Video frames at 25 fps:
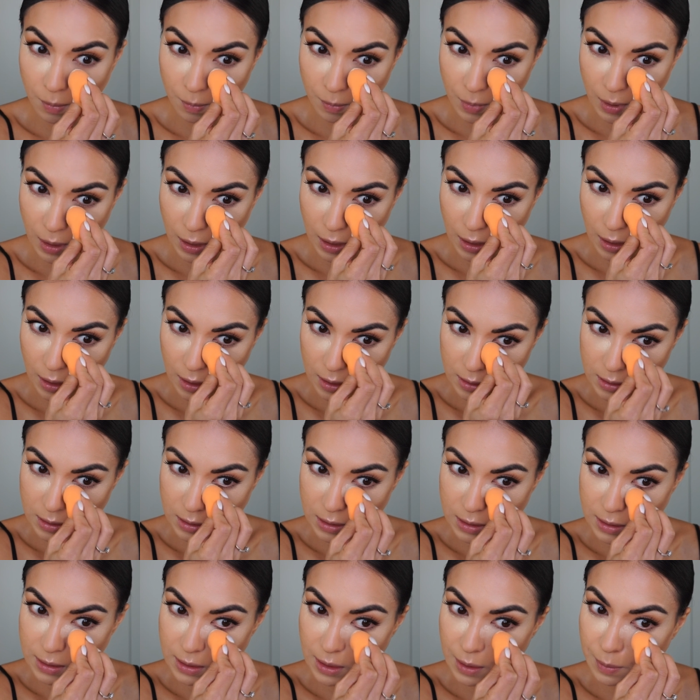because
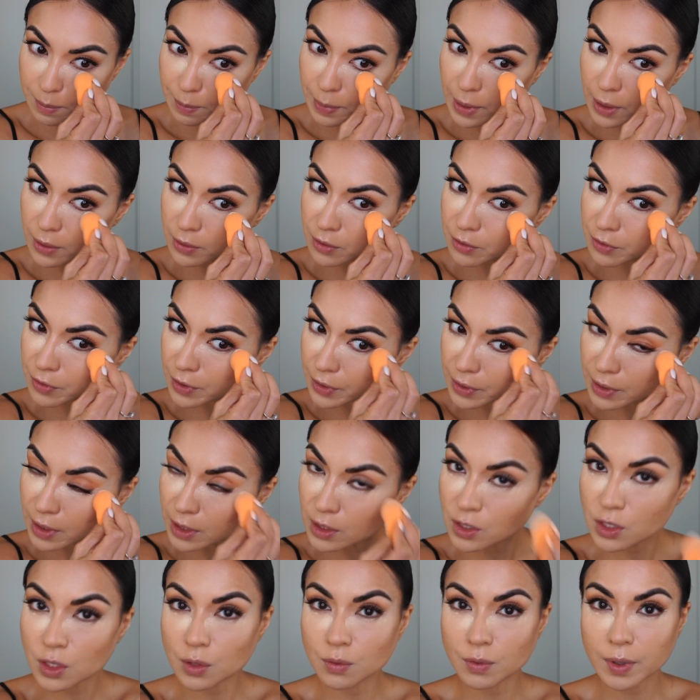it's a powder
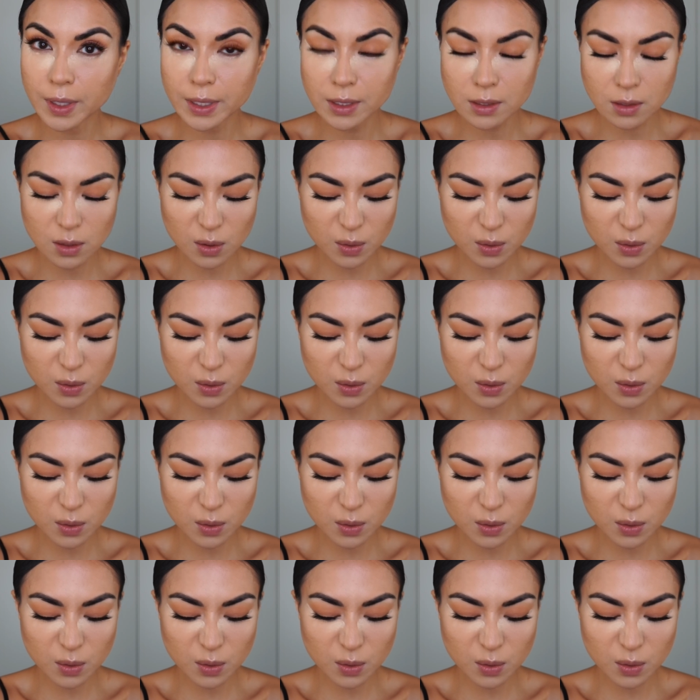foundation, right?